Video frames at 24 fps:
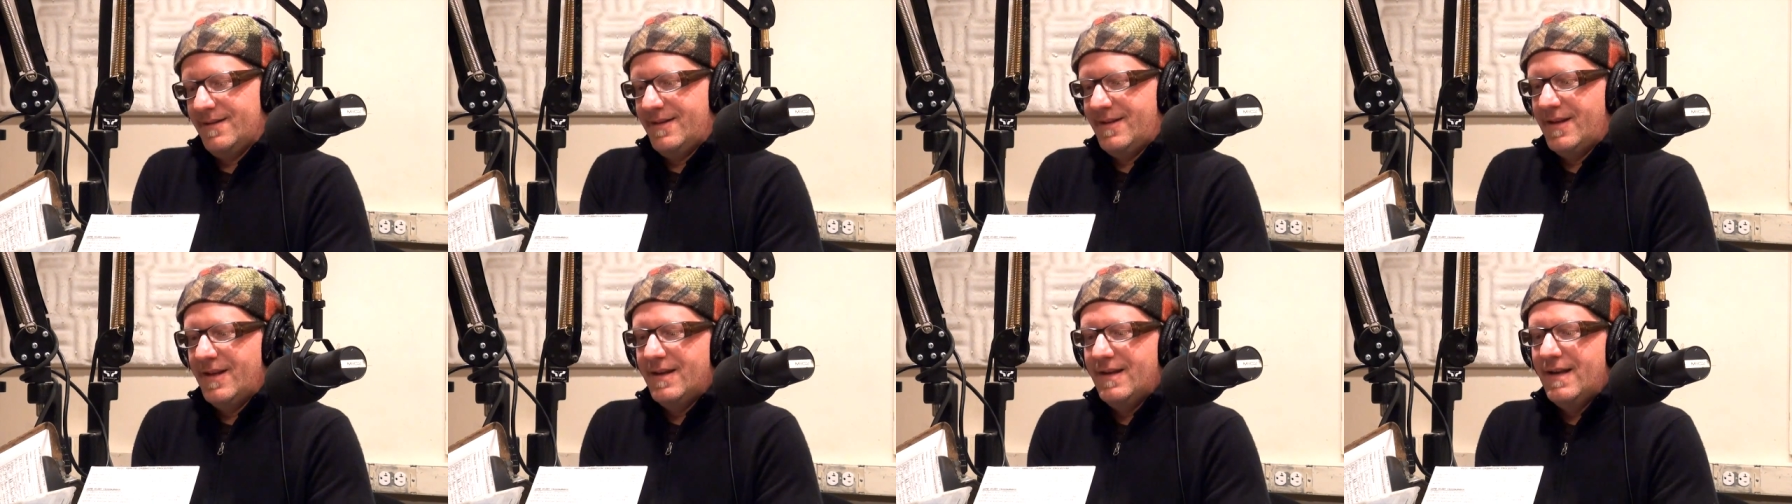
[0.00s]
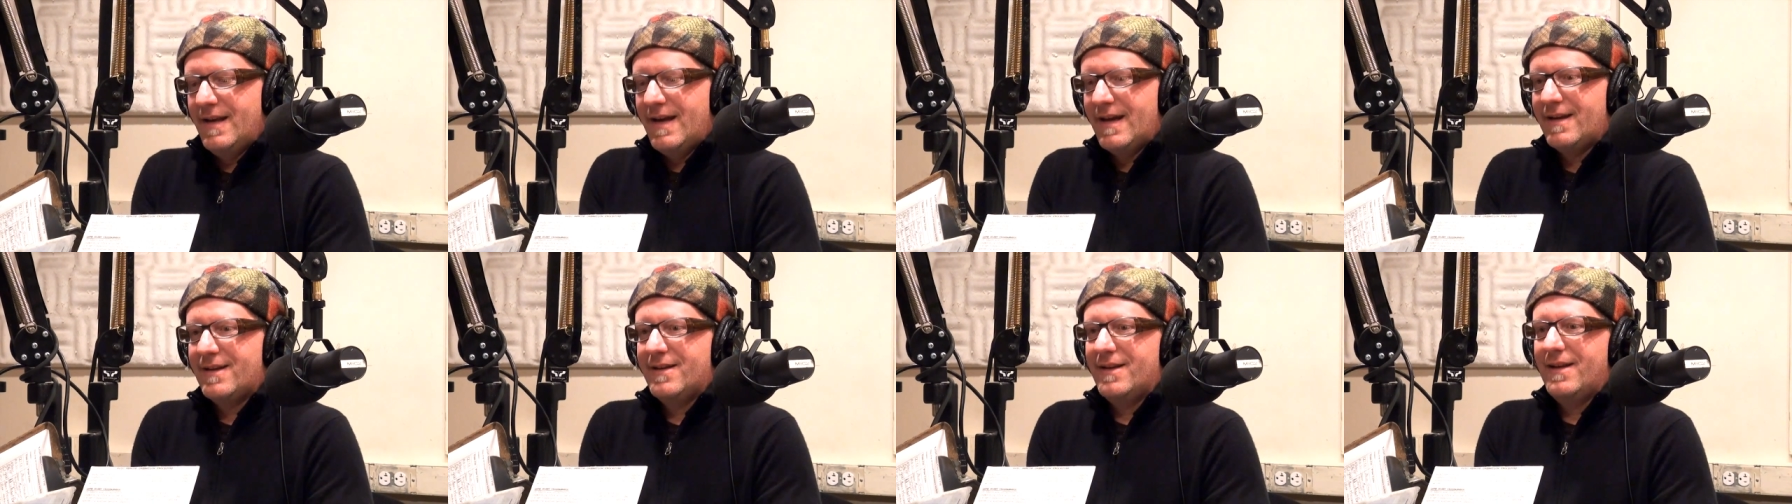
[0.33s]
the
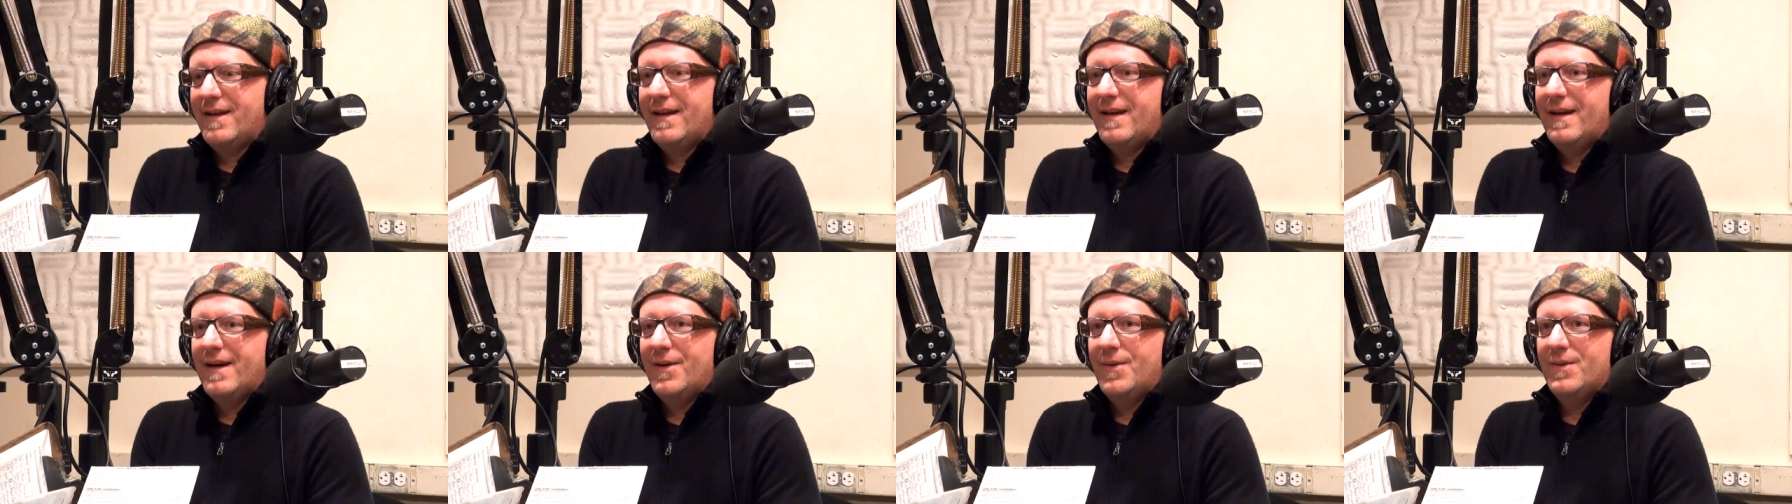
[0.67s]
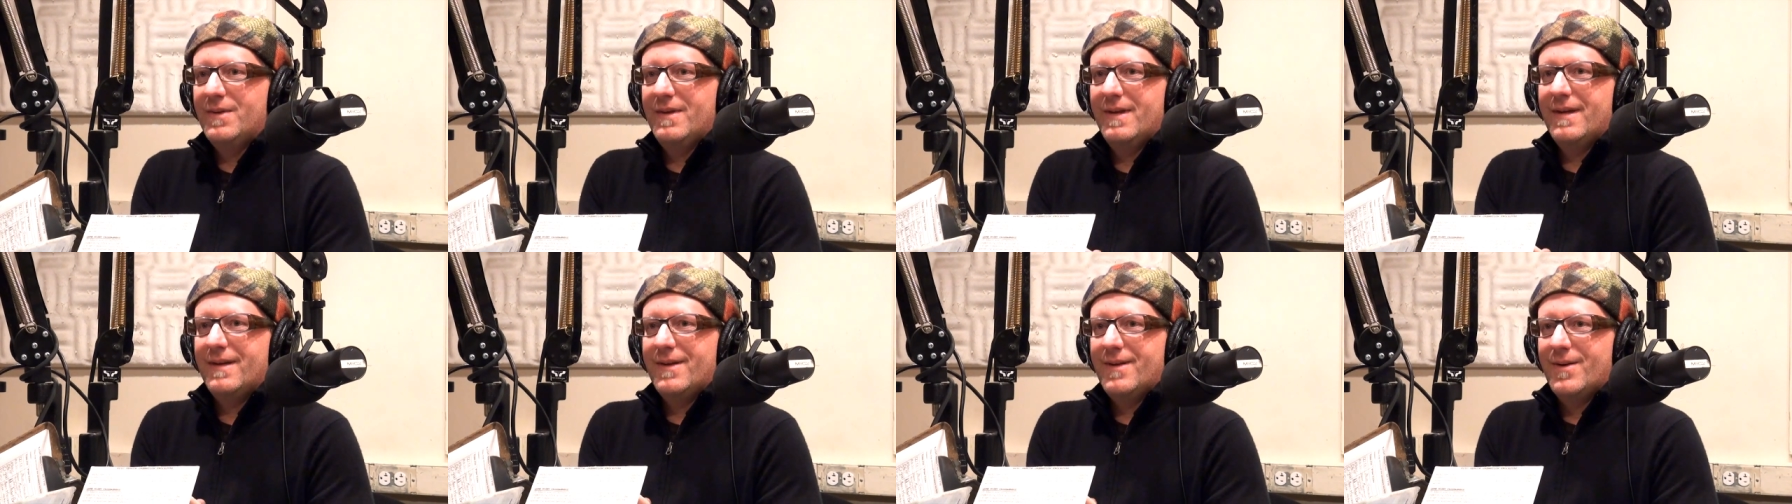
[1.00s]
next day I
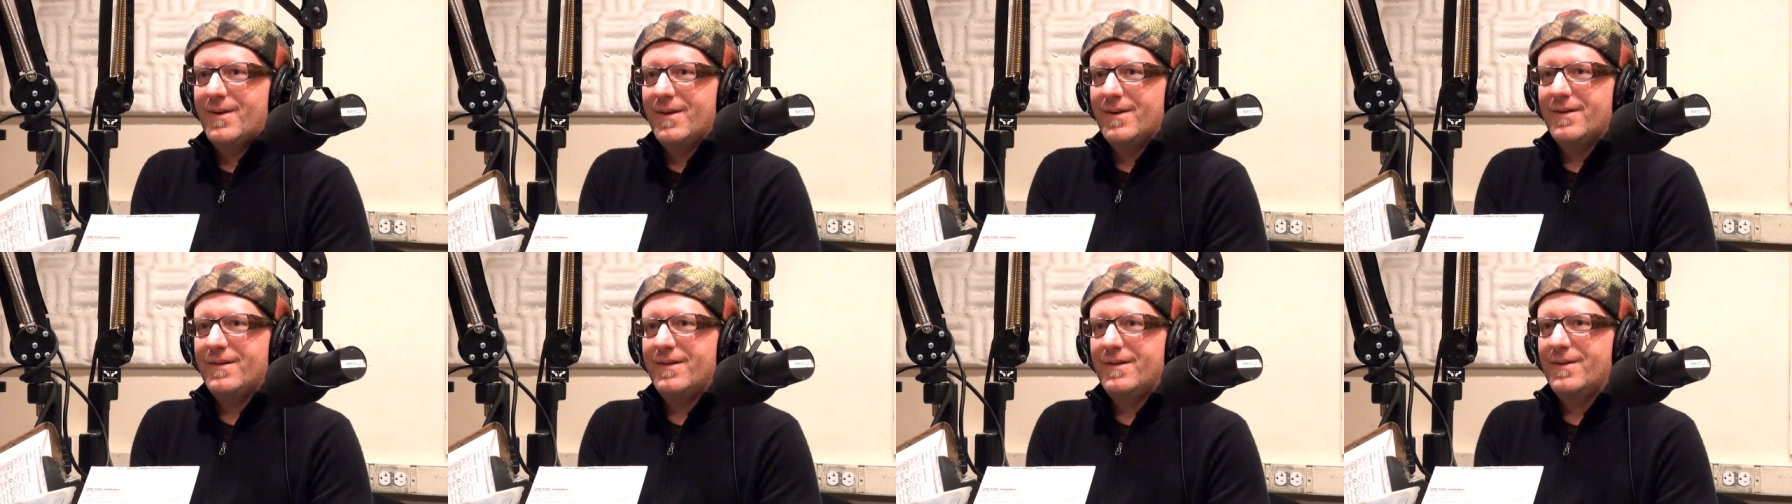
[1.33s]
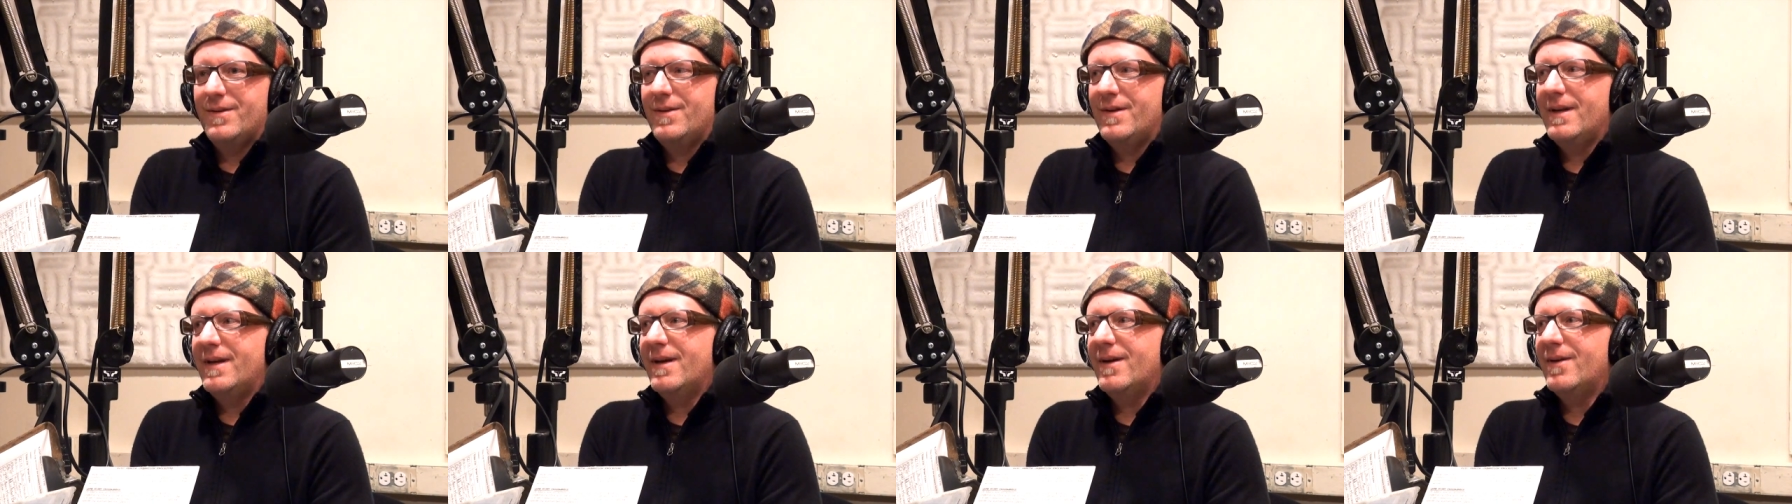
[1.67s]
was at her
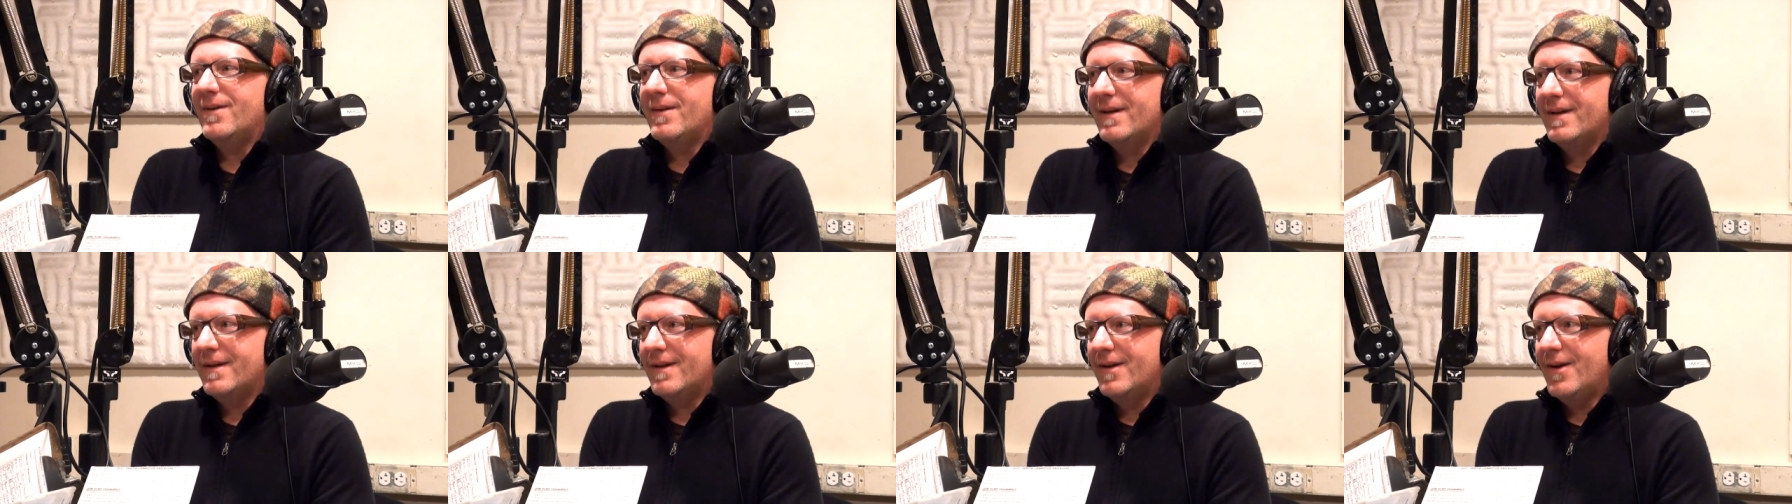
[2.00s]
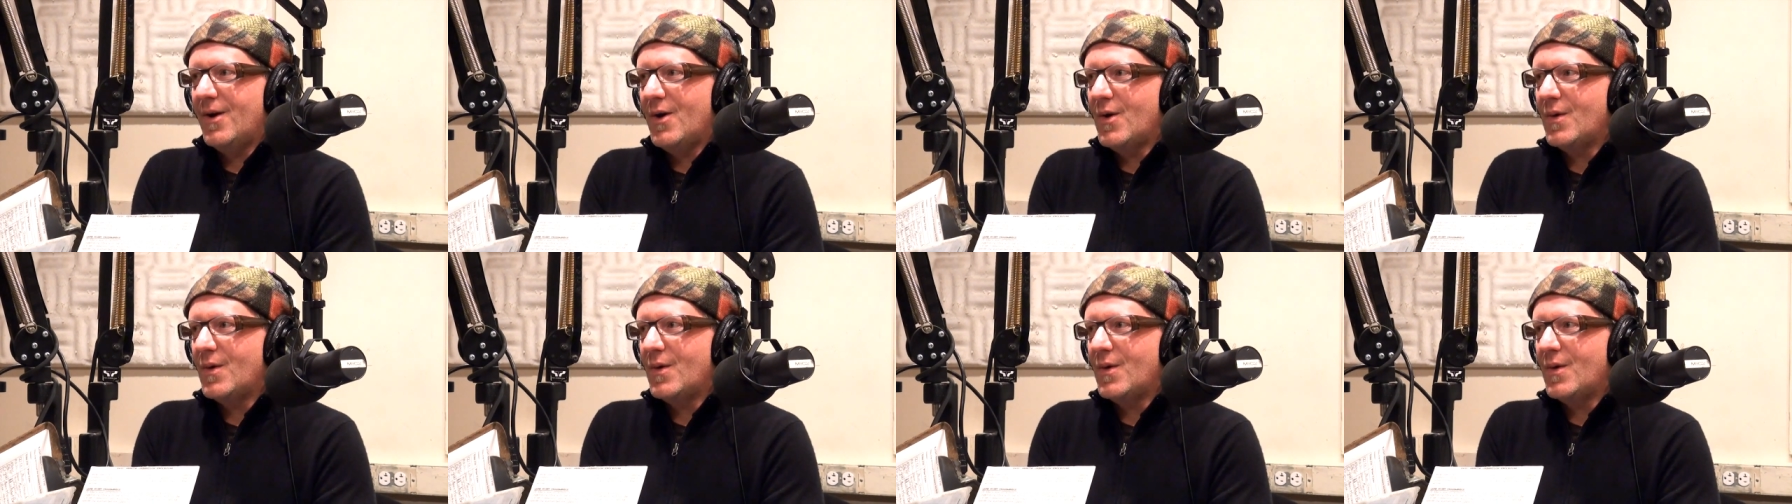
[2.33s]
studio in